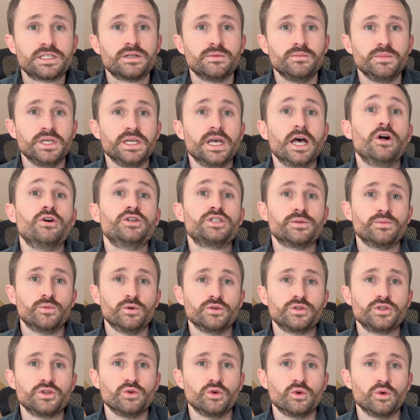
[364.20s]
to be
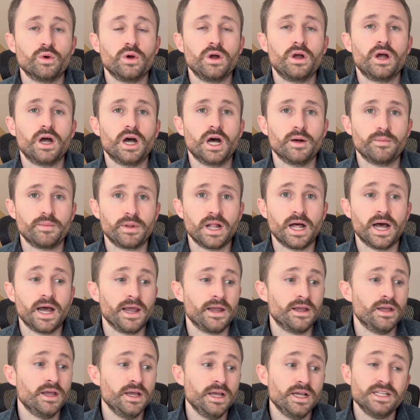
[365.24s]
eligible to apply